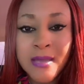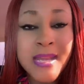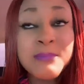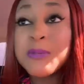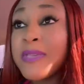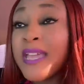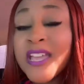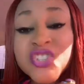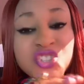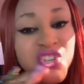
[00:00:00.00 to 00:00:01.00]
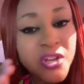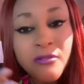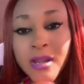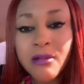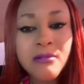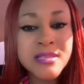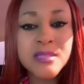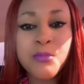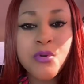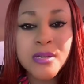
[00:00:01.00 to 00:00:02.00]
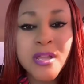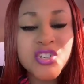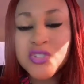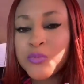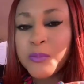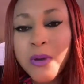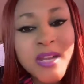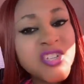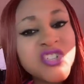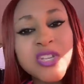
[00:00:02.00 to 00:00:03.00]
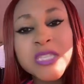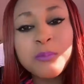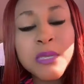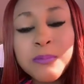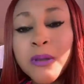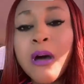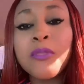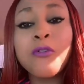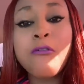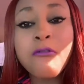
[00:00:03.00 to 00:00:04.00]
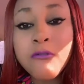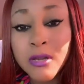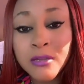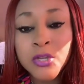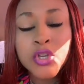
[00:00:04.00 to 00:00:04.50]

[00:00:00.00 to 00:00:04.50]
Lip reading: And I'm speaking in general across the board, not just with politicians, people on the whole.